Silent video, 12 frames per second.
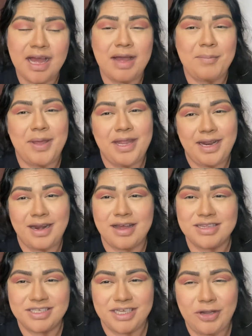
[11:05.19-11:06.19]
I'm eating
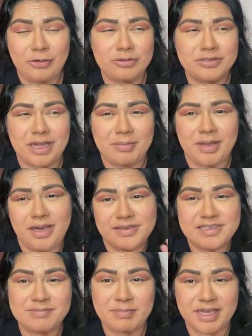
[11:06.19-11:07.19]
hot Cheetos. I'm eating
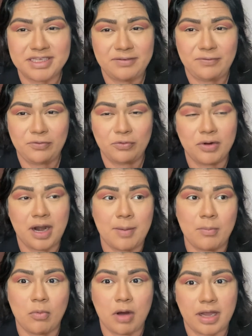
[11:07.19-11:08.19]
spicy food.
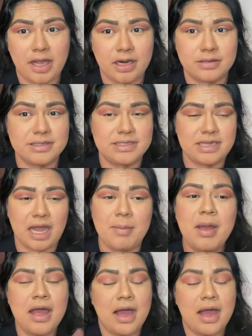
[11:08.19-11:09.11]
I'm walking on stop.